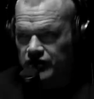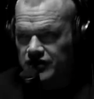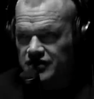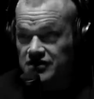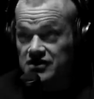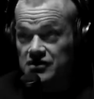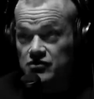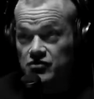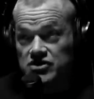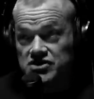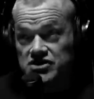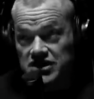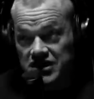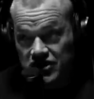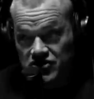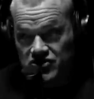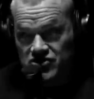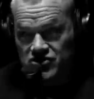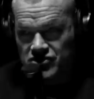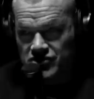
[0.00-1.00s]
He was
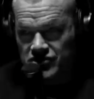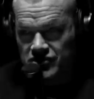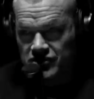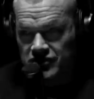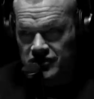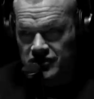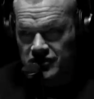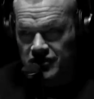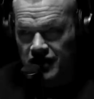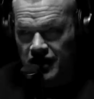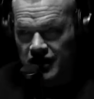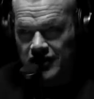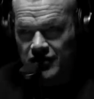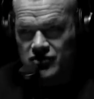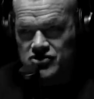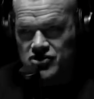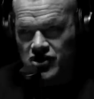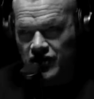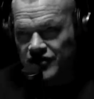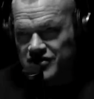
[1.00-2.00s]
injured and he
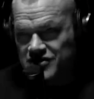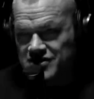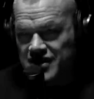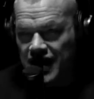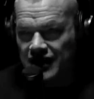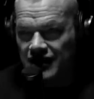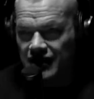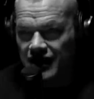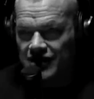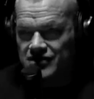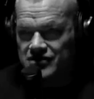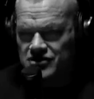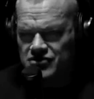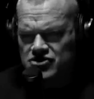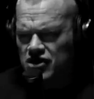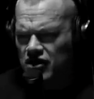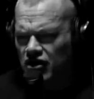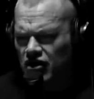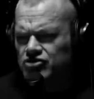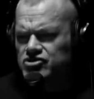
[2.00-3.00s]
was on the sidelines and he
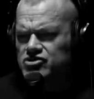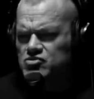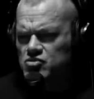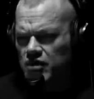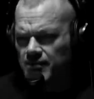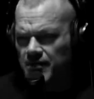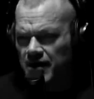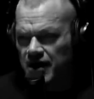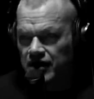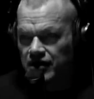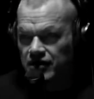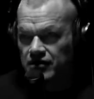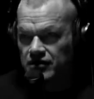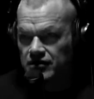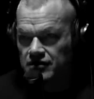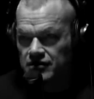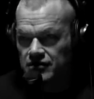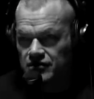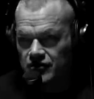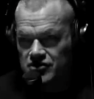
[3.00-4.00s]
was like, "Oh, just wear mine." Yeah.